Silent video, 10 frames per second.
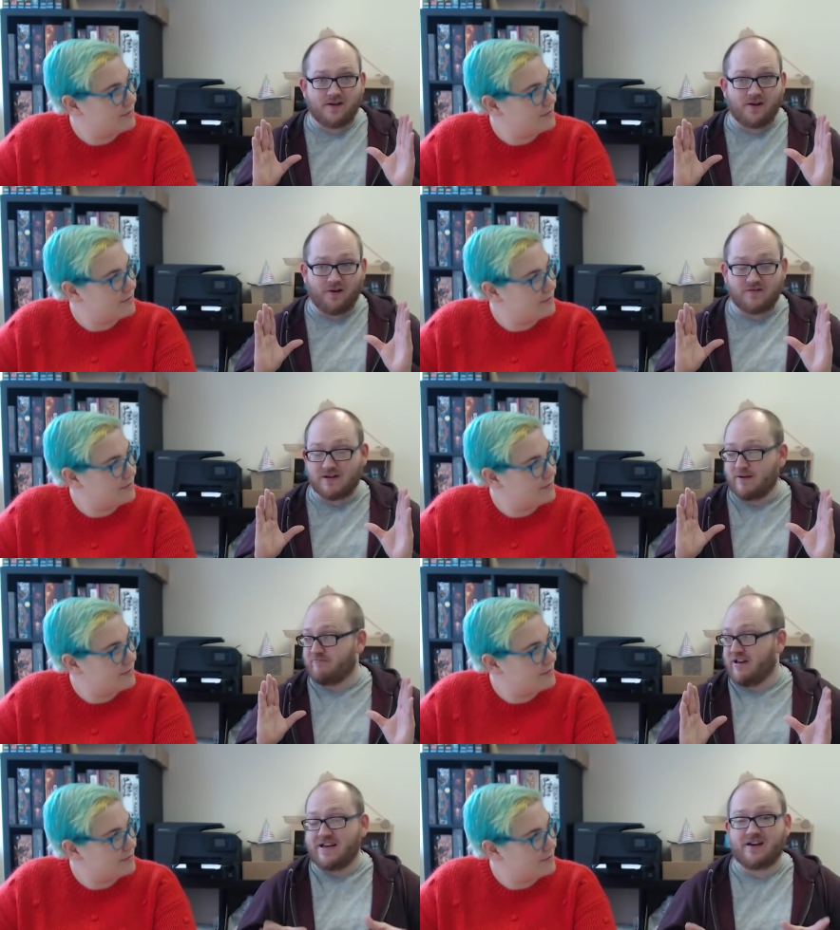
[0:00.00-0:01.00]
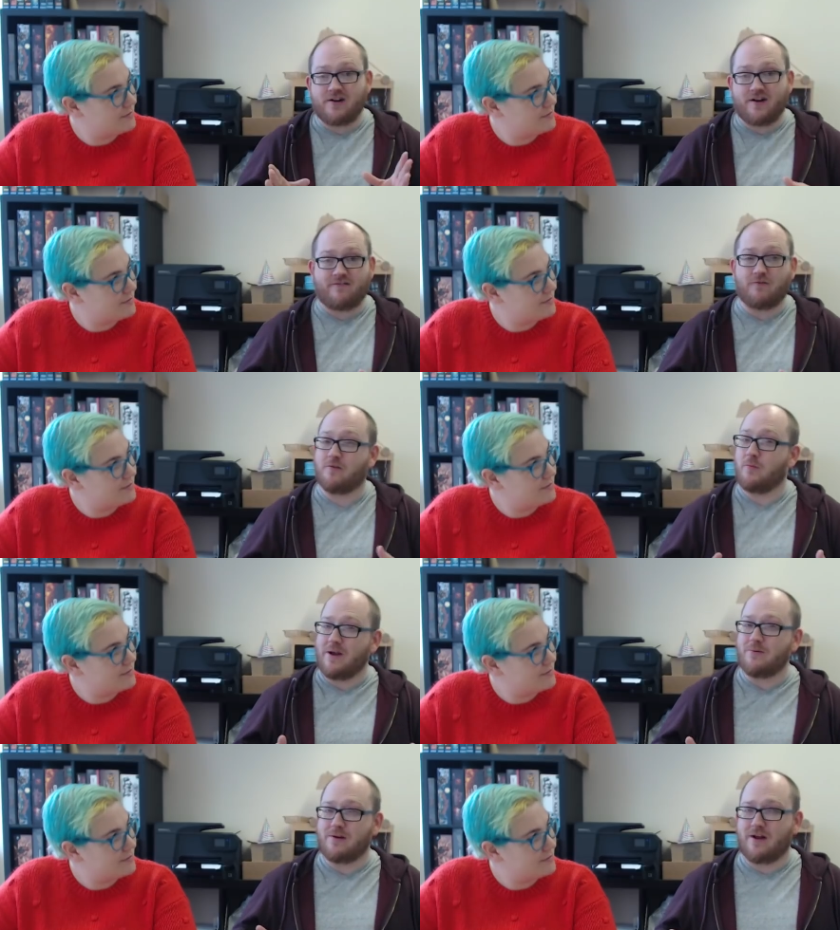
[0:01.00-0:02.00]
Speaker 1: who's going to be reading and learning the rules. We
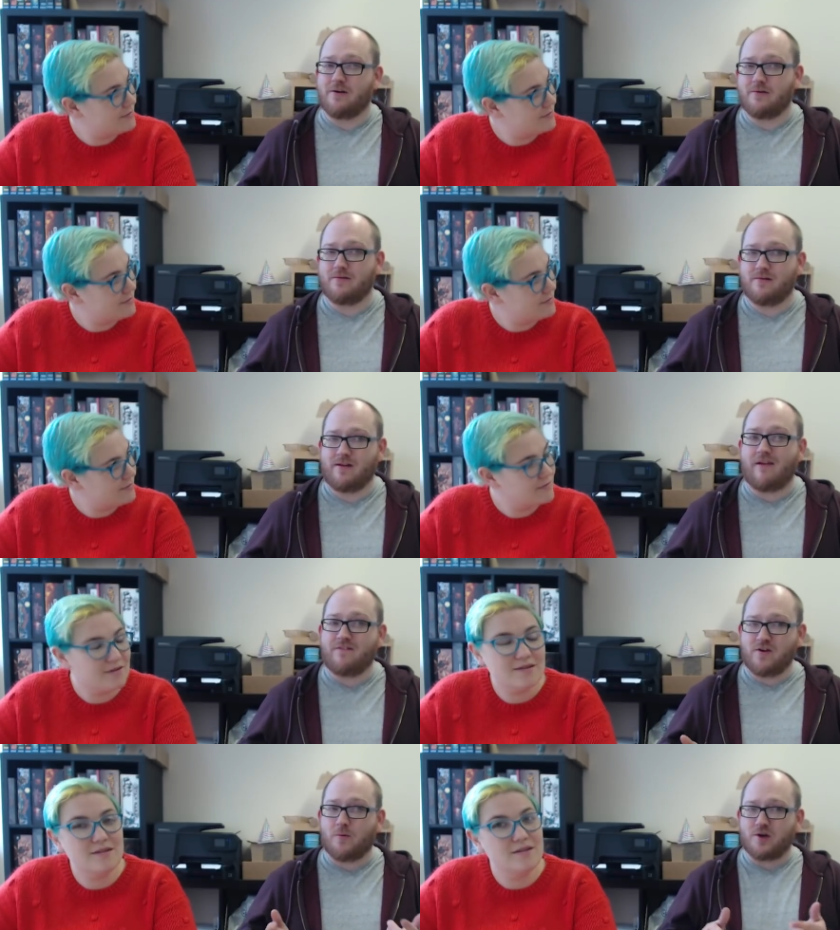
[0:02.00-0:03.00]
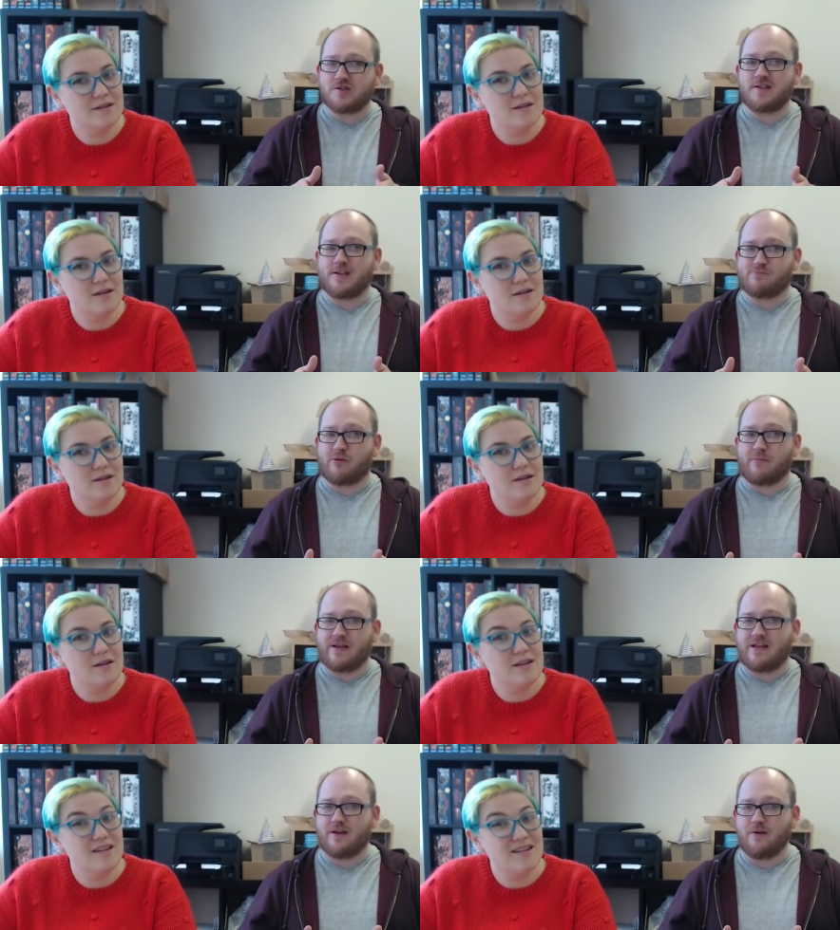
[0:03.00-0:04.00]
all know if you're watching this, it's probably
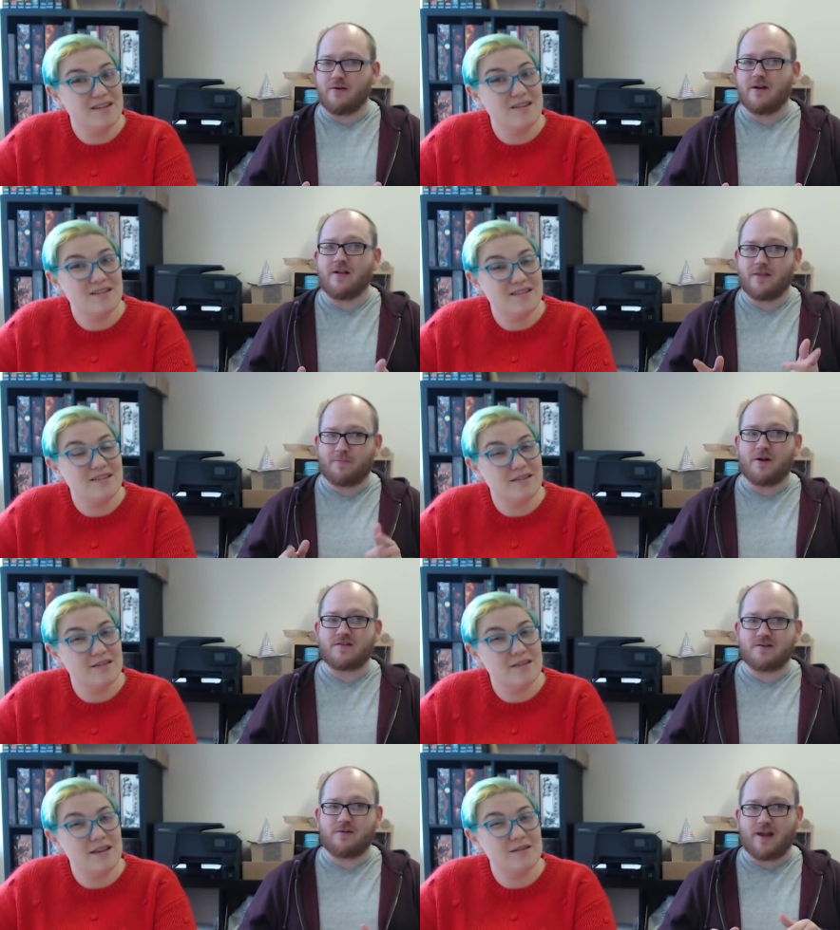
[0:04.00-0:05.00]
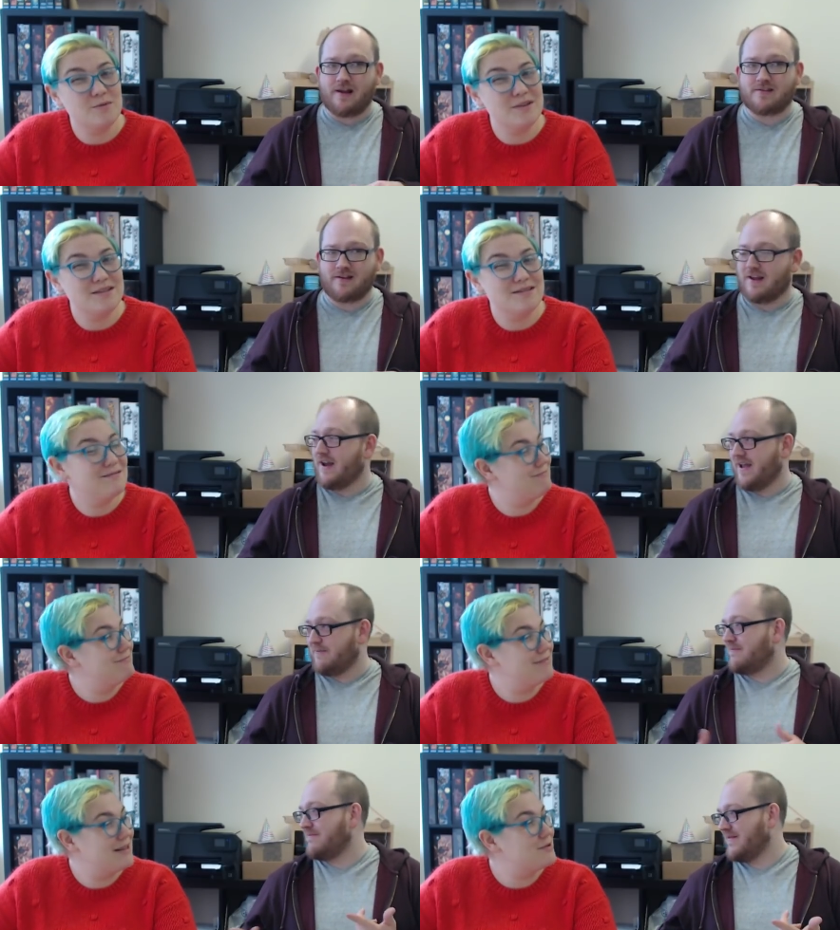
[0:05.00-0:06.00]
you, the person who there's gets always, the
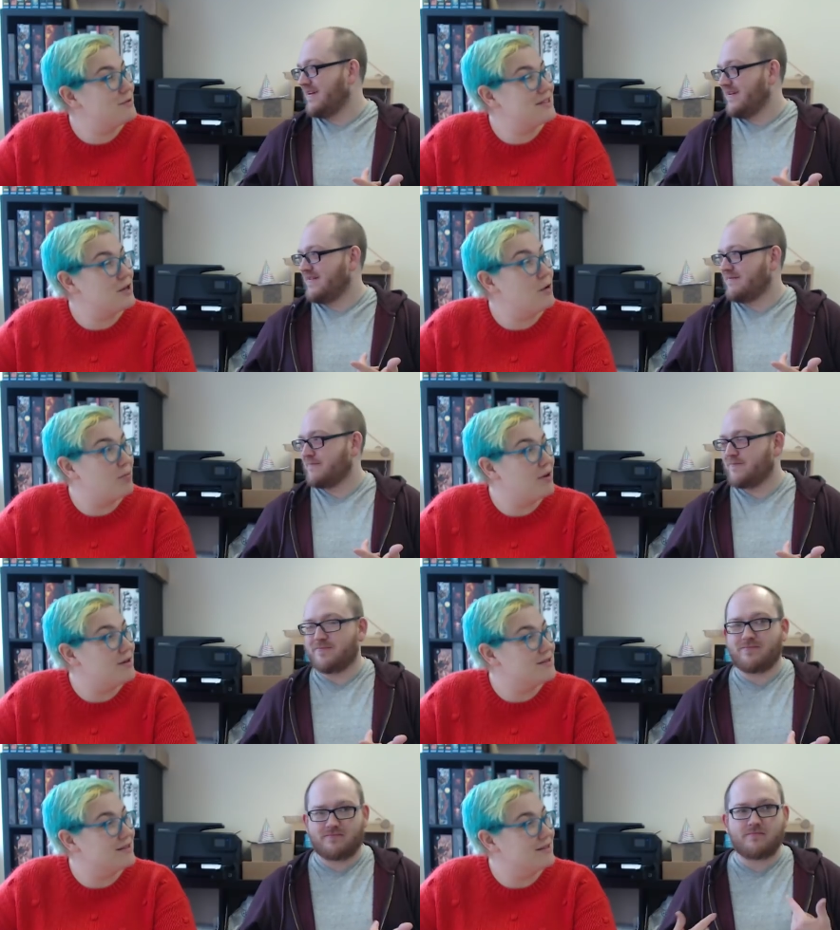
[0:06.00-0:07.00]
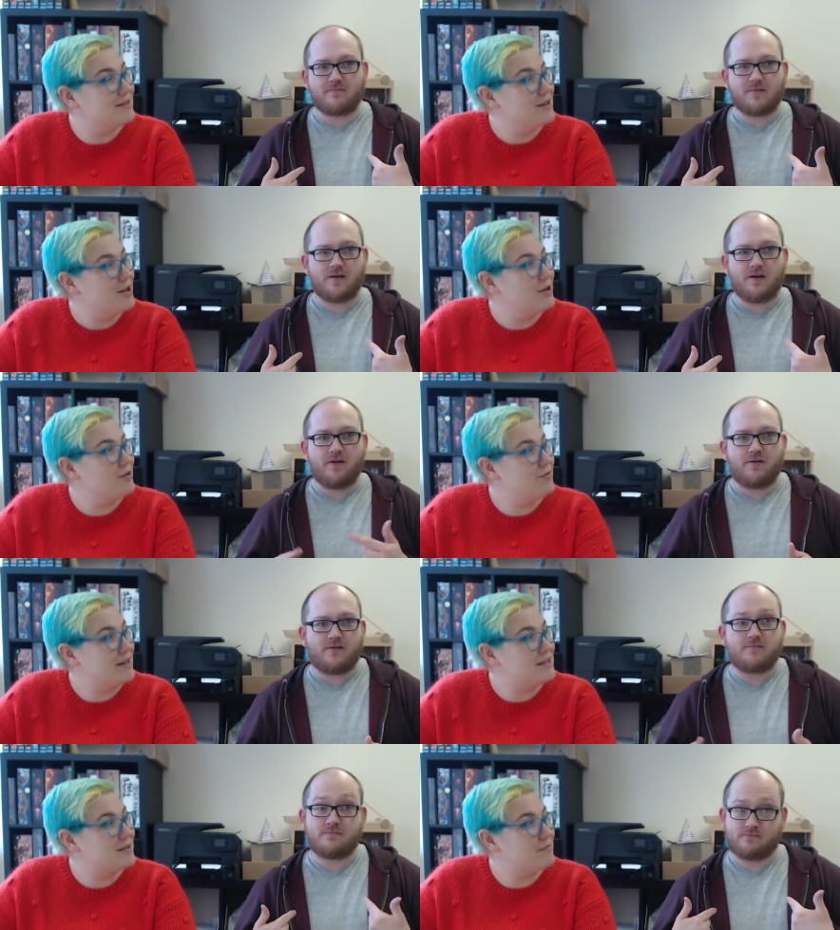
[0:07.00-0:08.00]
game. There's
Speaker 2: always a person who
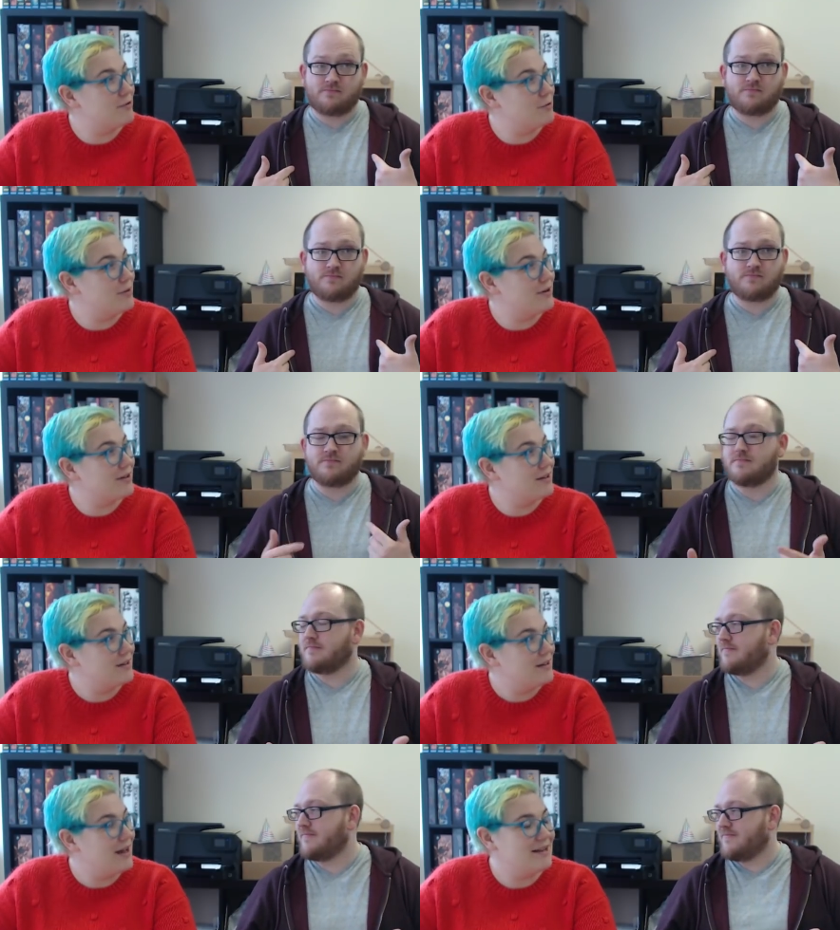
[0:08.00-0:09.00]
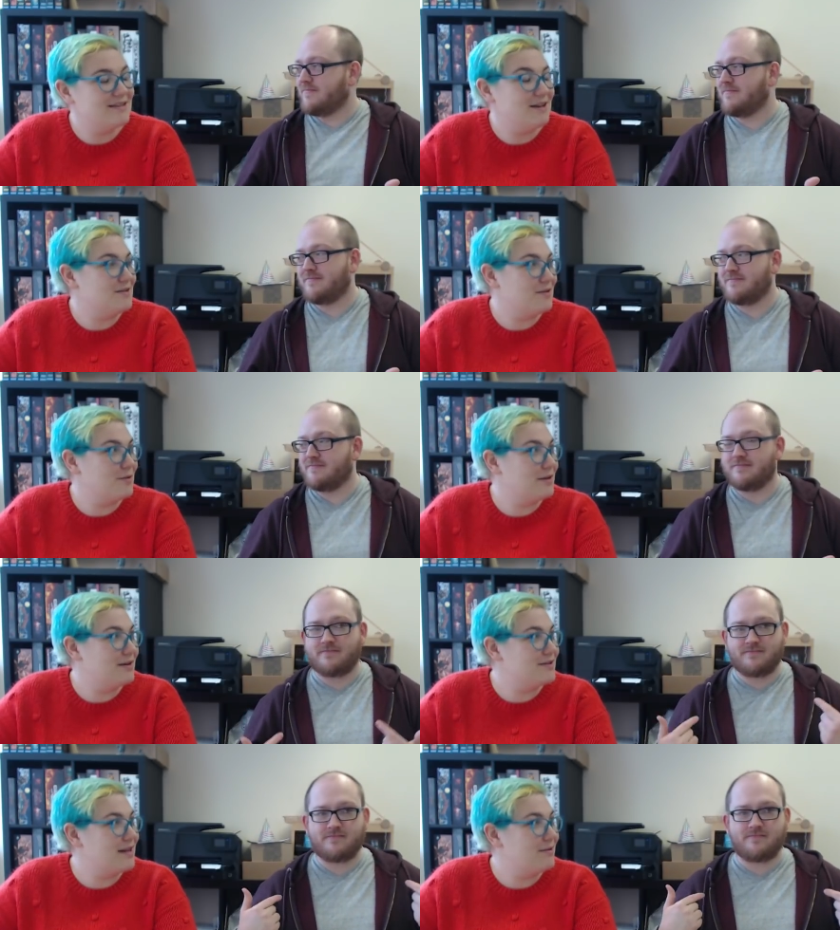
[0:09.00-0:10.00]
reads the rule book and tells everyone
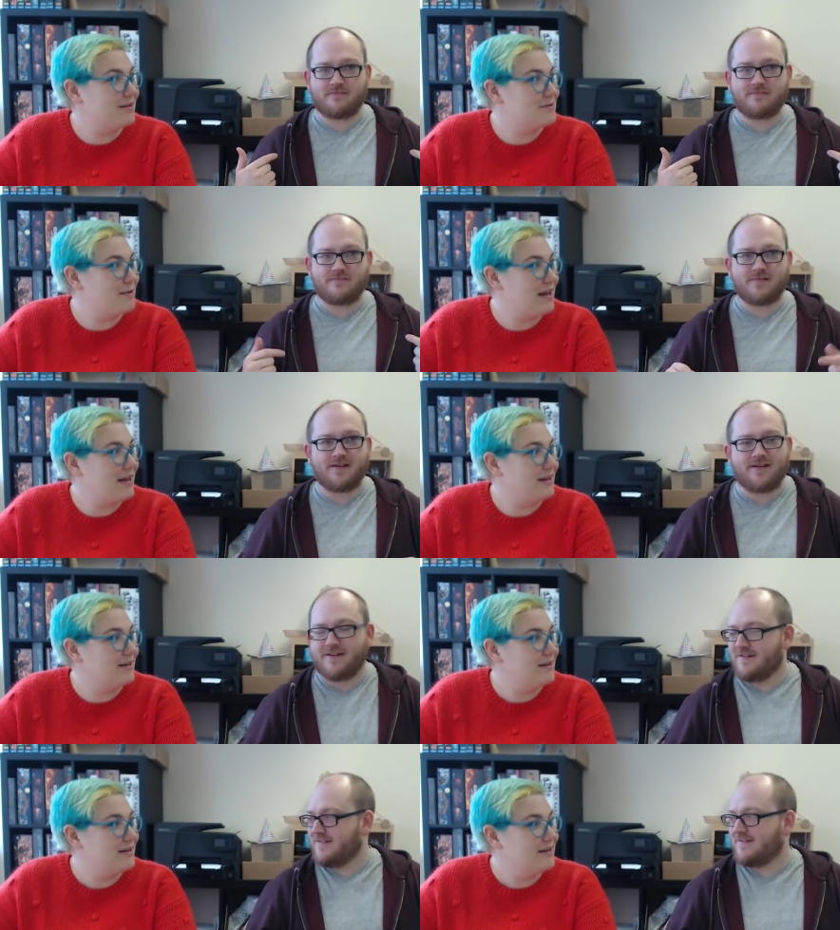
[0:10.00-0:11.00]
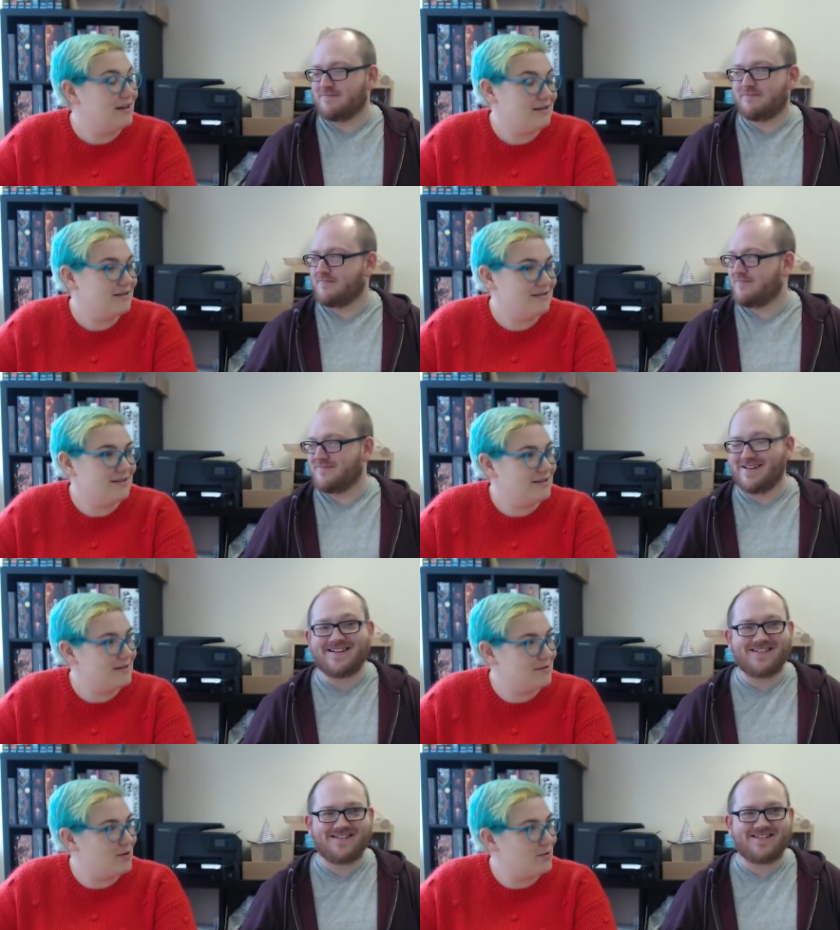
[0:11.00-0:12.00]
else how it's playing. I did
Speaker 1: not